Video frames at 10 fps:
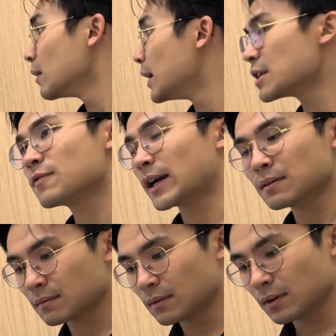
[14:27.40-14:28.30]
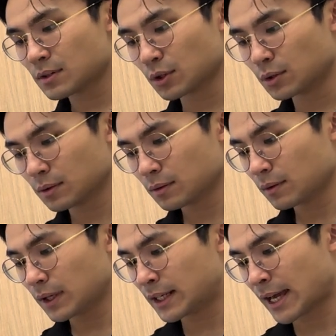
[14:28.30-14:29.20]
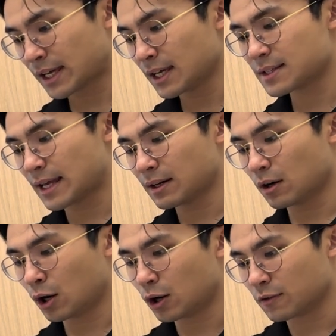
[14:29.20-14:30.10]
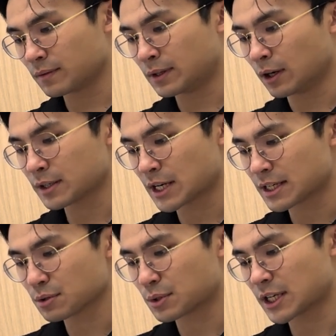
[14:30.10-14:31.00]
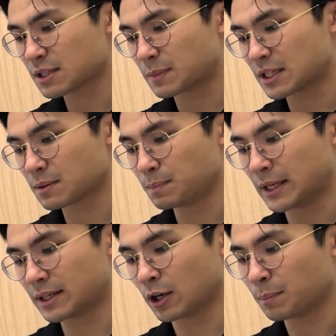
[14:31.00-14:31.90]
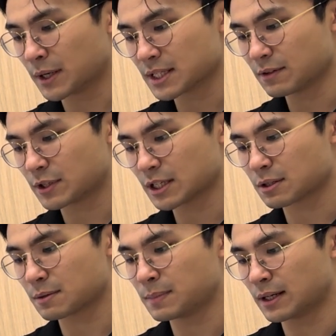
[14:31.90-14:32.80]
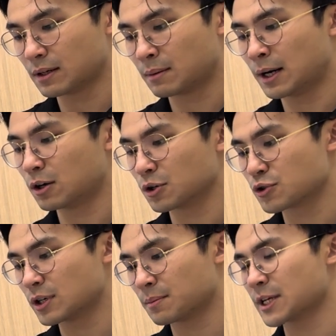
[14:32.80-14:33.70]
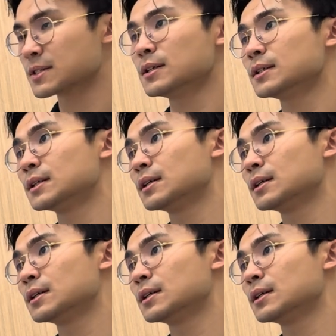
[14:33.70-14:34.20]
That's fine. So in that case, then all your charges will just be split. Your positive will just be split among all 3 objects now.